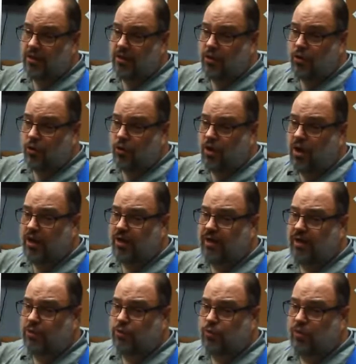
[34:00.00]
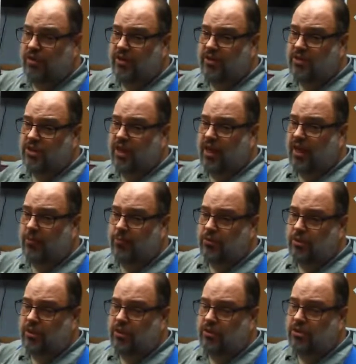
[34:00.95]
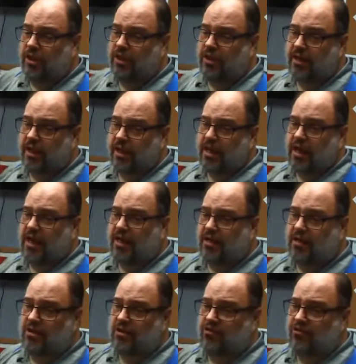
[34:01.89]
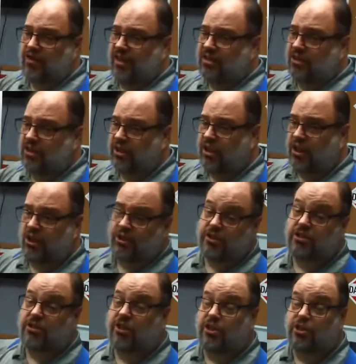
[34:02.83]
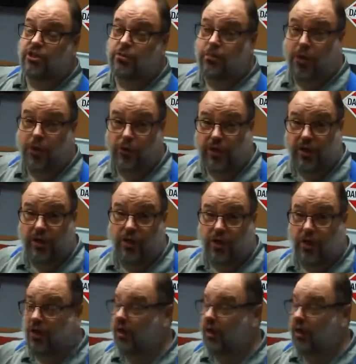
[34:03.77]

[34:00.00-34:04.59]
Chronic is what this label, it looks like, I affectionately call this the exploding heart